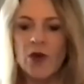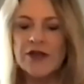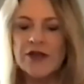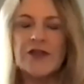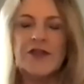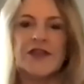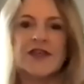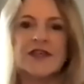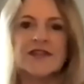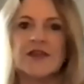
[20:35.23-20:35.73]
of
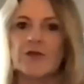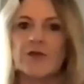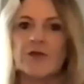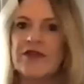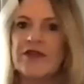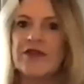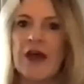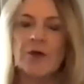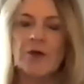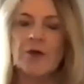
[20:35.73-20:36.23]
the things, and
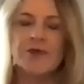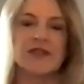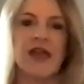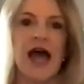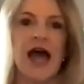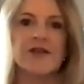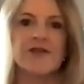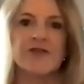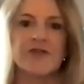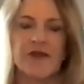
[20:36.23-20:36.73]
we've helped a
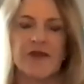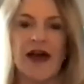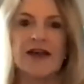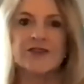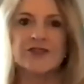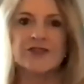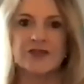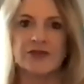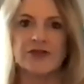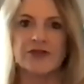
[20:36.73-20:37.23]
lot of
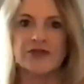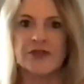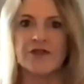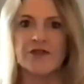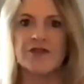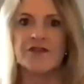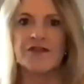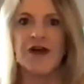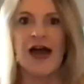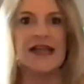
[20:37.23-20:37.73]
advisors
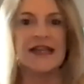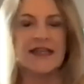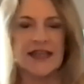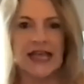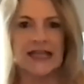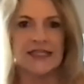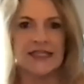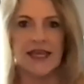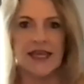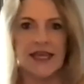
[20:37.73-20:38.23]
find
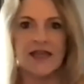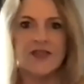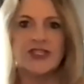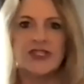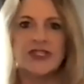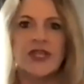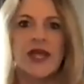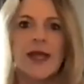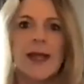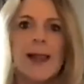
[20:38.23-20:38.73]
that
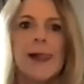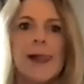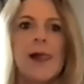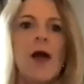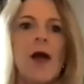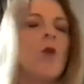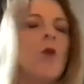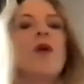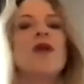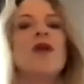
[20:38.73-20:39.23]
niche.
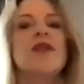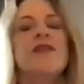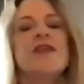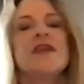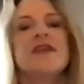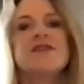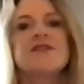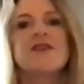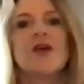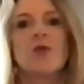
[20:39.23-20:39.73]
One of the
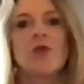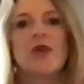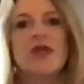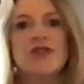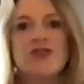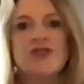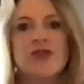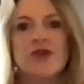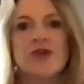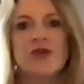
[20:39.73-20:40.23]
things that we
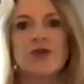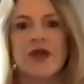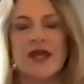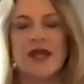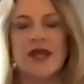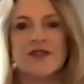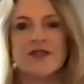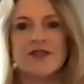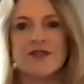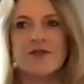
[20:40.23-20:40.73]
do
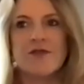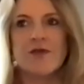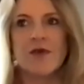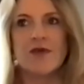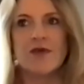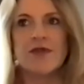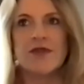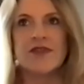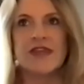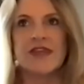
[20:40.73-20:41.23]
is,
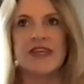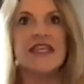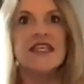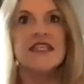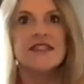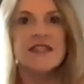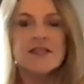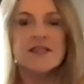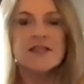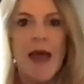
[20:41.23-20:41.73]
the
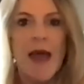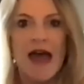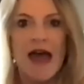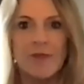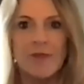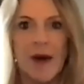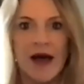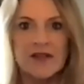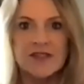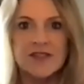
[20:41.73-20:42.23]
easiest
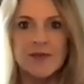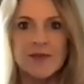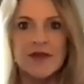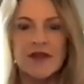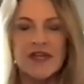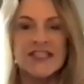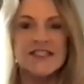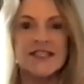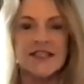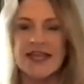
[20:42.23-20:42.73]
path
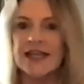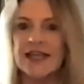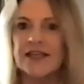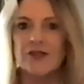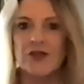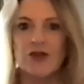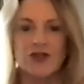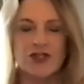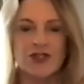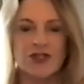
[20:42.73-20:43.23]
possible is to take a
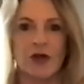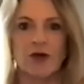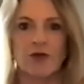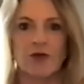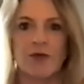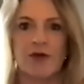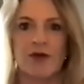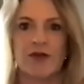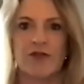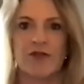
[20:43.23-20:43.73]
look at your own
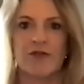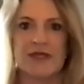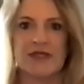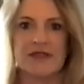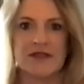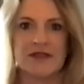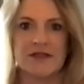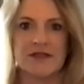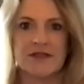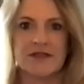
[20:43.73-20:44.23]
book of
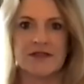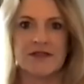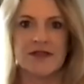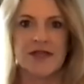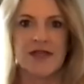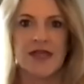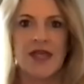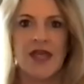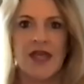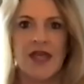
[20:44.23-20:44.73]
business.
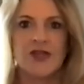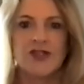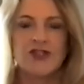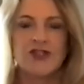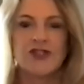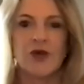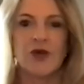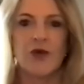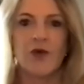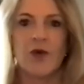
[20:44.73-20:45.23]
Yeah.
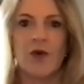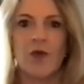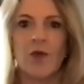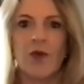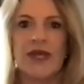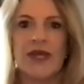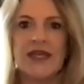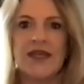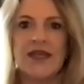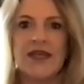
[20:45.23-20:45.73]
So
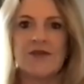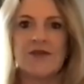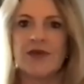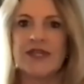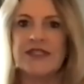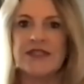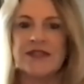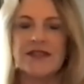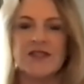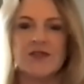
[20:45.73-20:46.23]
we
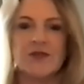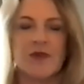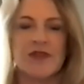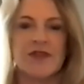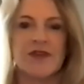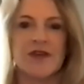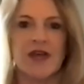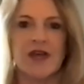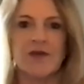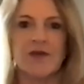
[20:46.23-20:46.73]
did this with
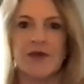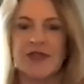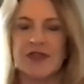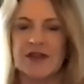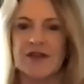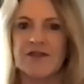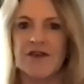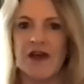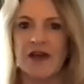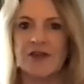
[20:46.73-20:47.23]
an
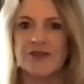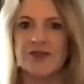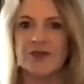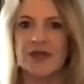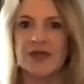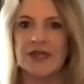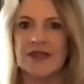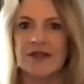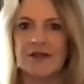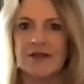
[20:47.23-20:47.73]
advisor
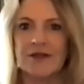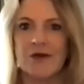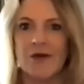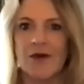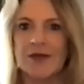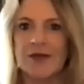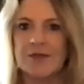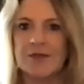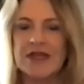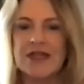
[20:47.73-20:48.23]
in
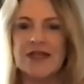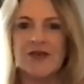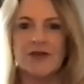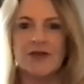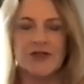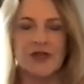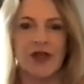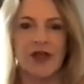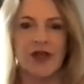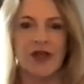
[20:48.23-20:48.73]
Illinois many
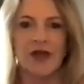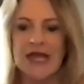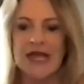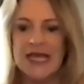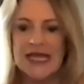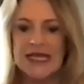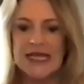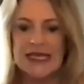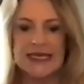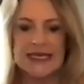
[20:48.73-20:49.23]
years ago.
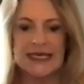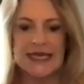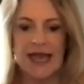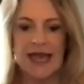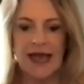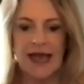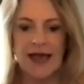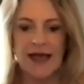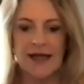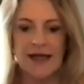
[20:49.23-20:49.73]
He
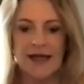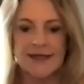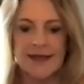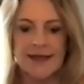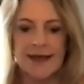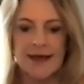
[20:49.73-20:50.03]
had